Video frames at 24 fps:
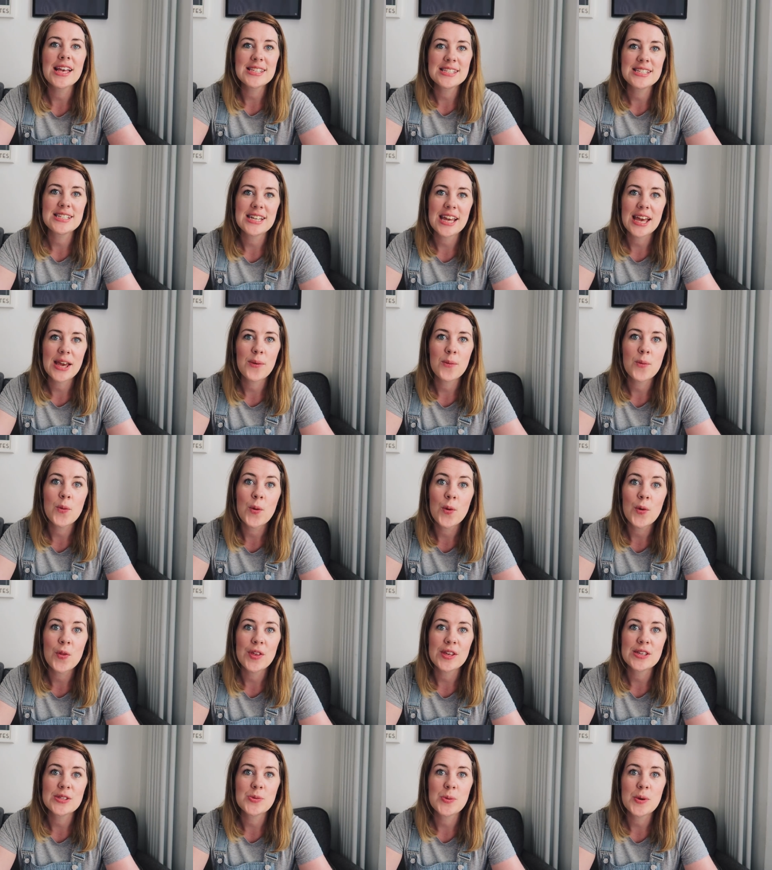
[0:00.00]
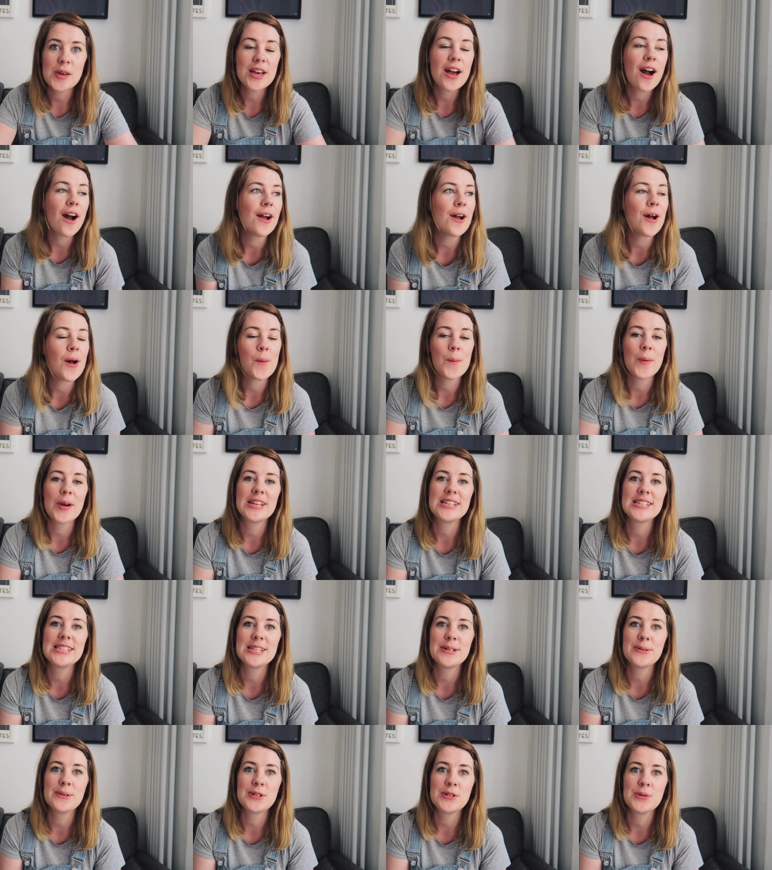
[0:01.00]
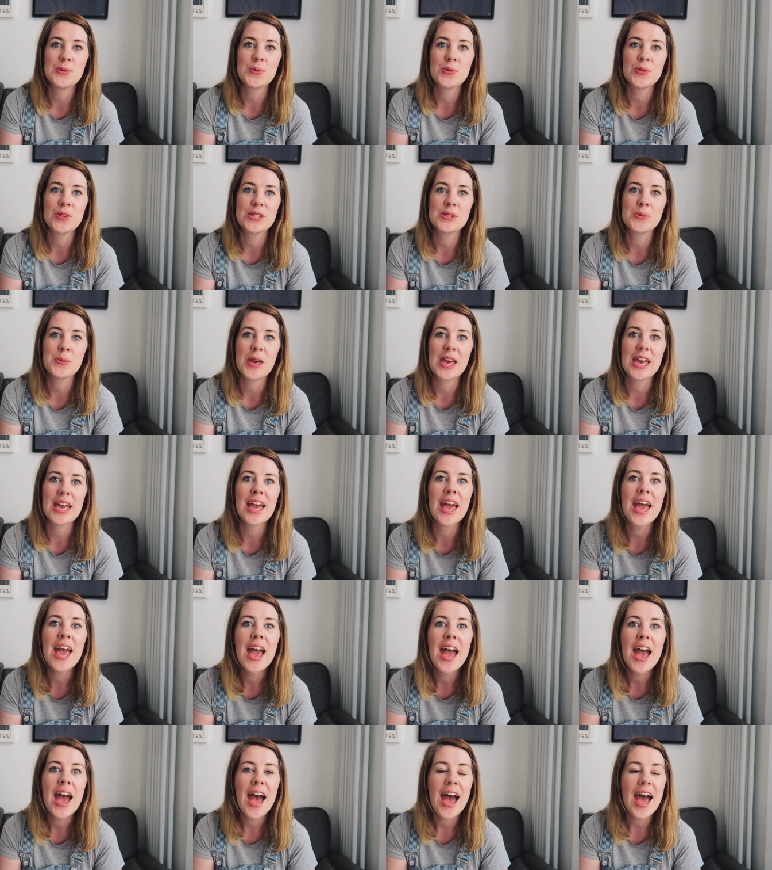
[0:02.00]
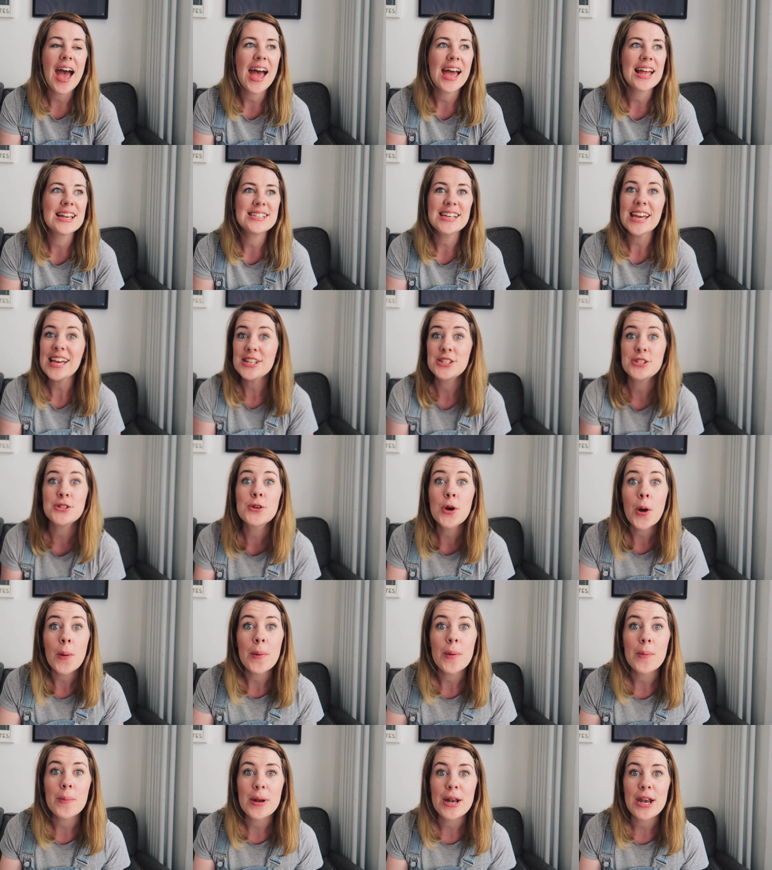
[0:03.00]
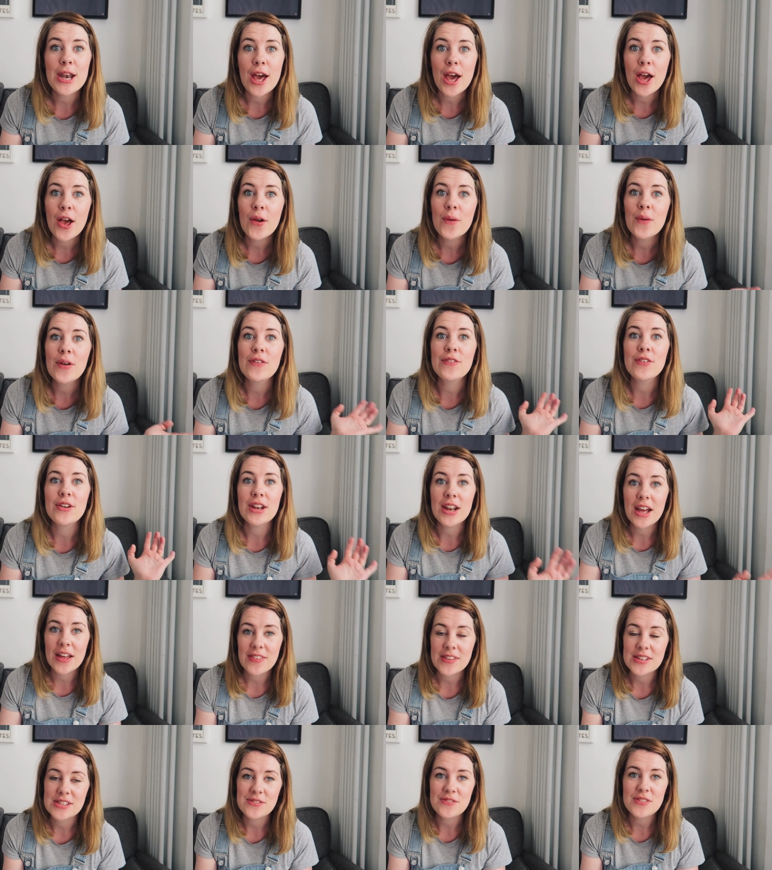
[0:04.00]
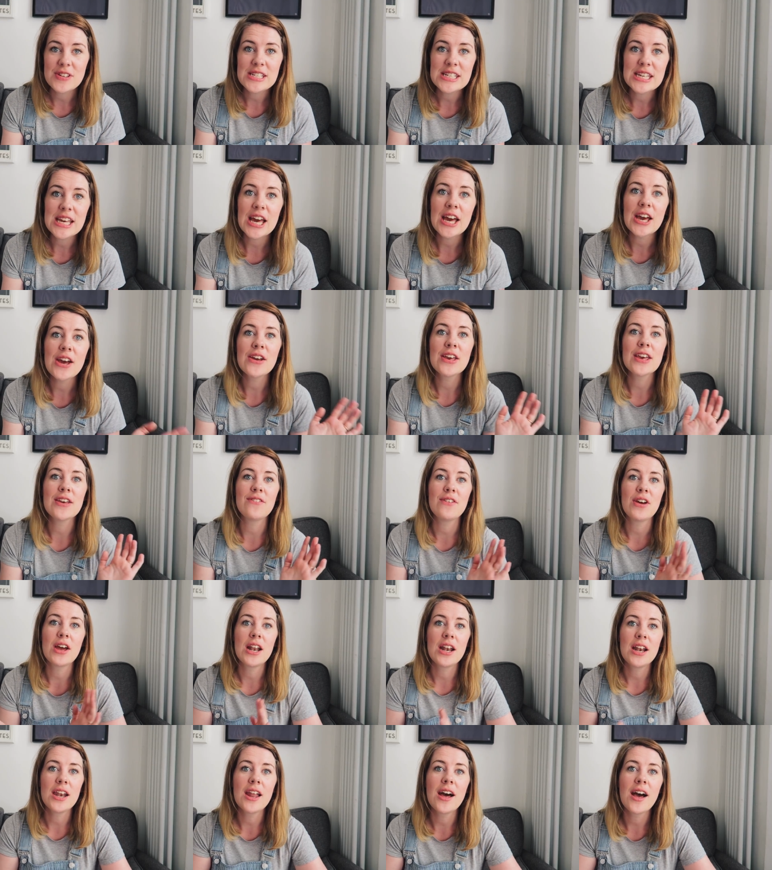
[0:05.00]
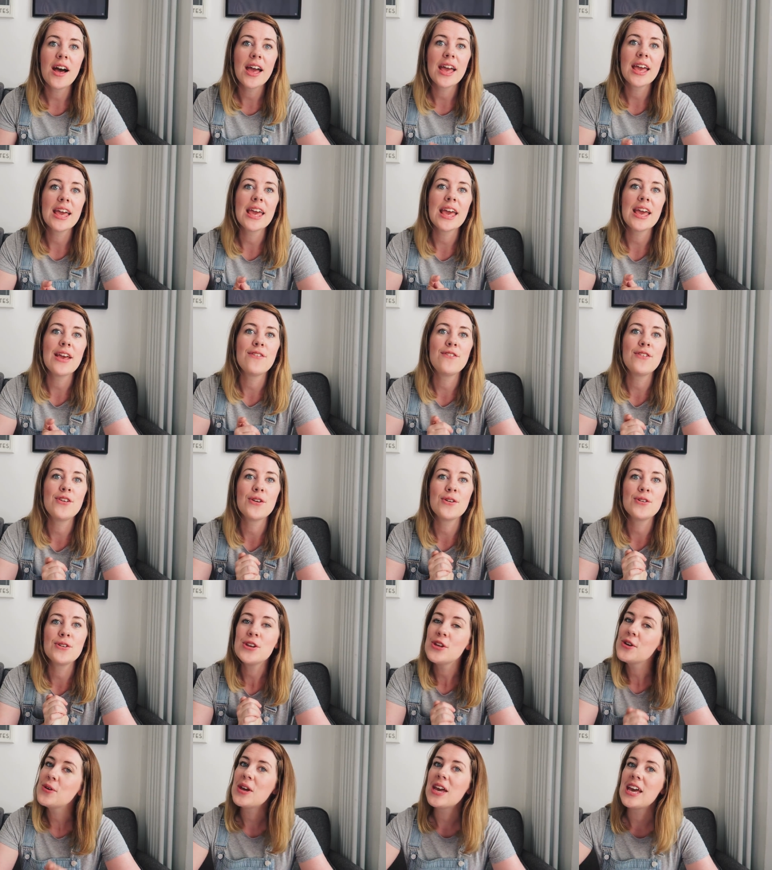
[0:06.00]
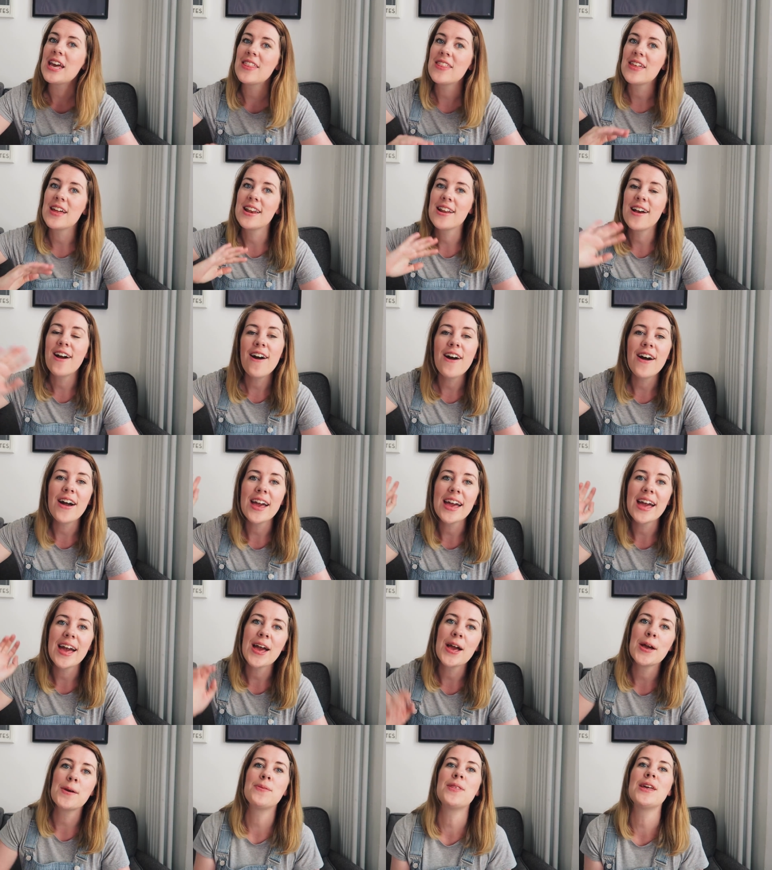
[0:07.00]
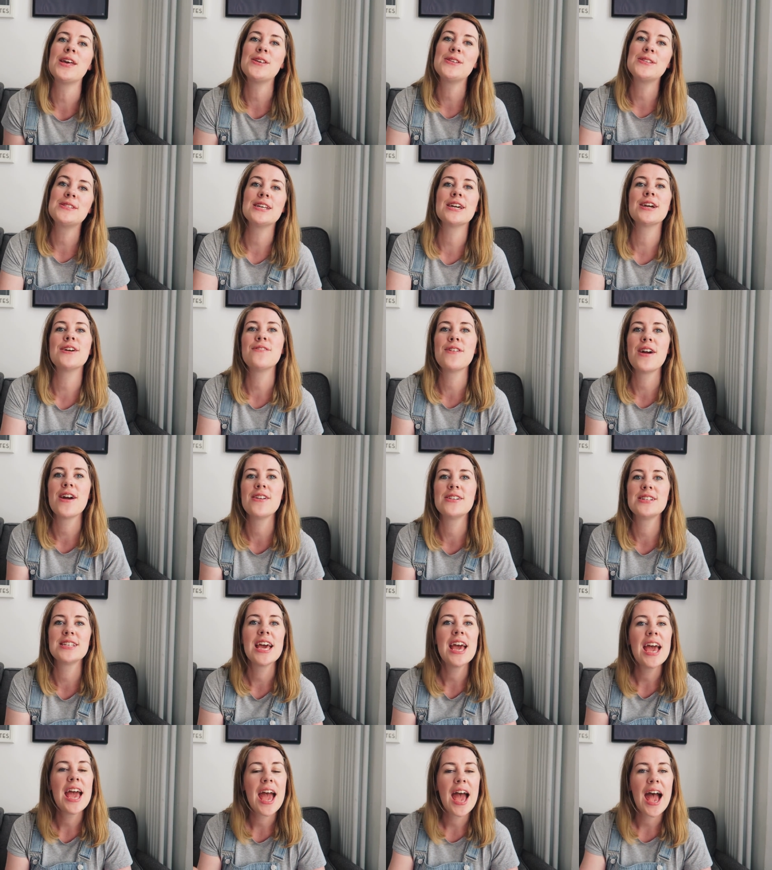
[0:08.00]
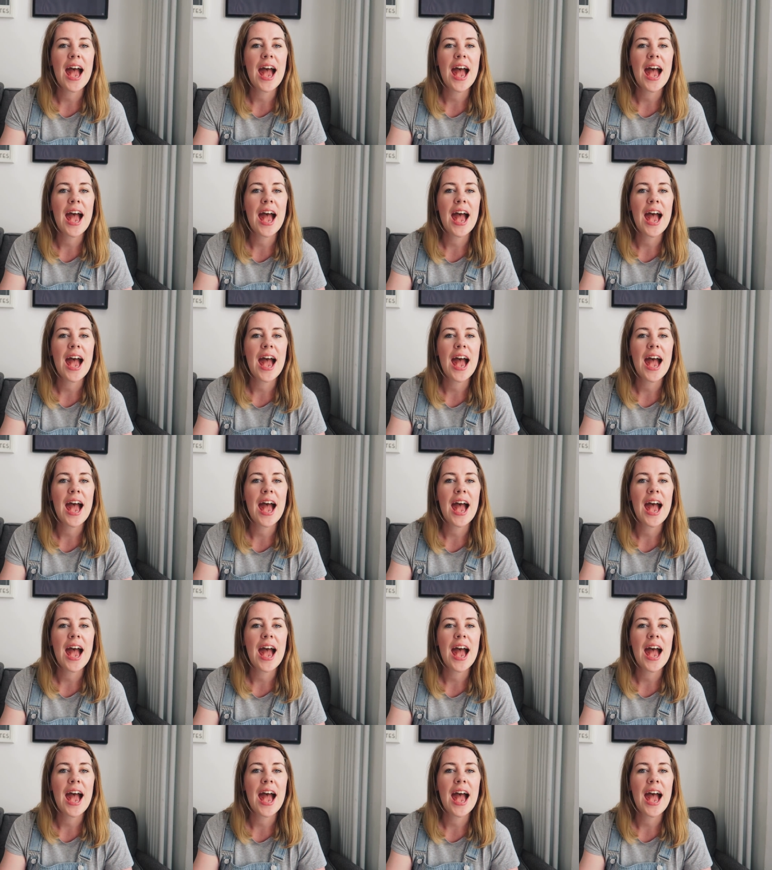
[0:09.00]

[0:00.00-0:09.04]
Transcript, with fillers: SJ wore this week. I can't wait to see what she wore this week. And yeah, do comment below if you like this video, give it a like. If you're new here, then hi. I hope that you stick around